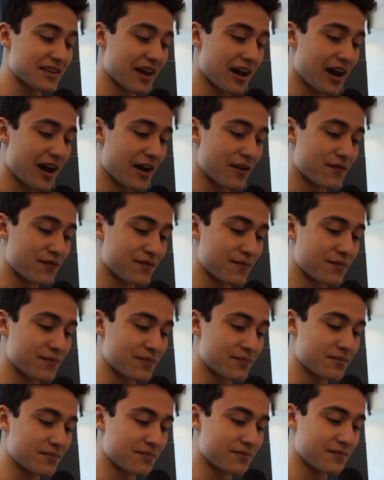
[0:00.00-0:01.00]
uh,
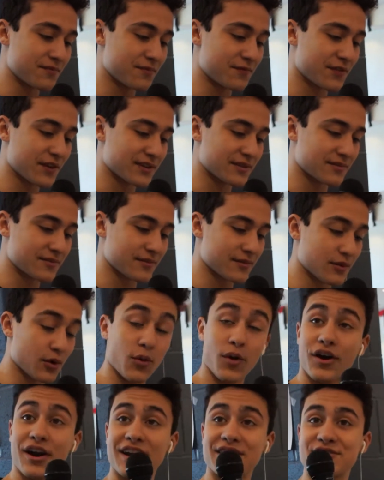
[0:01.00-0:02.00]
who
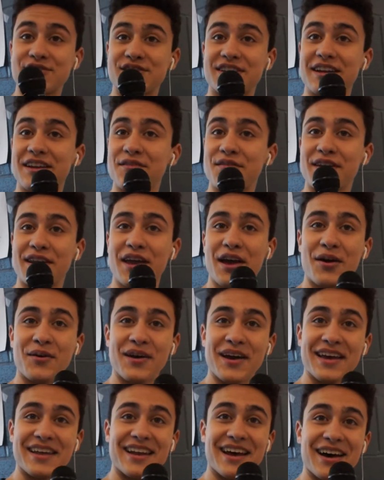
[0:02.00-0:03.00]
are interested in video
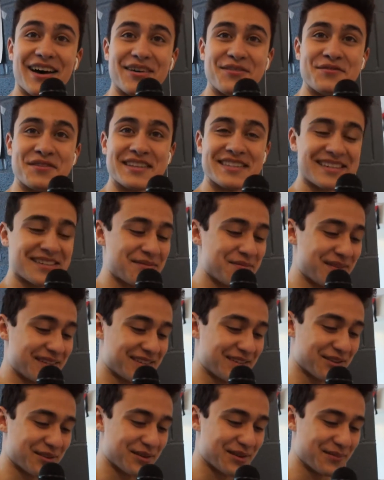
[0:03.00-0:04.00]
and uh, visit
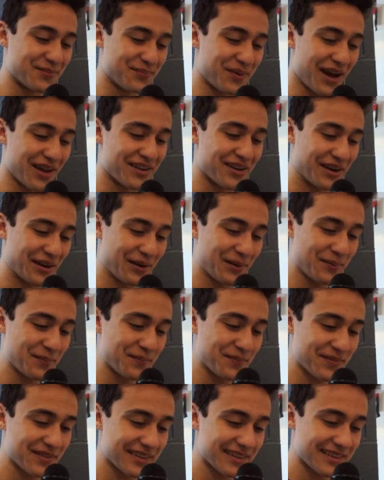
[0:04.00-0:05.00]
Mr. Bodner
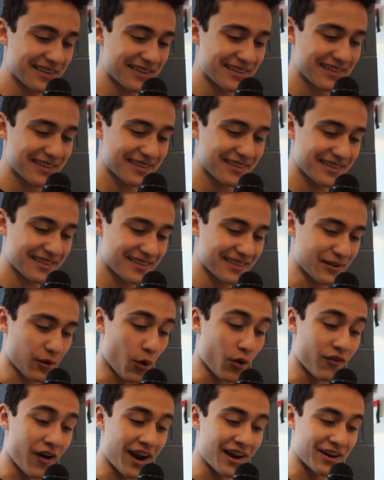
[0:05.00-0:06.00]

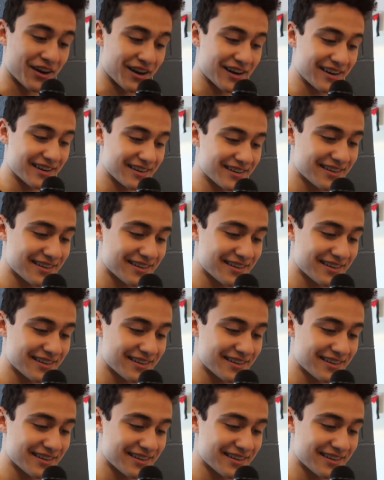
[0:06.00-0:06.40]
or Ryder.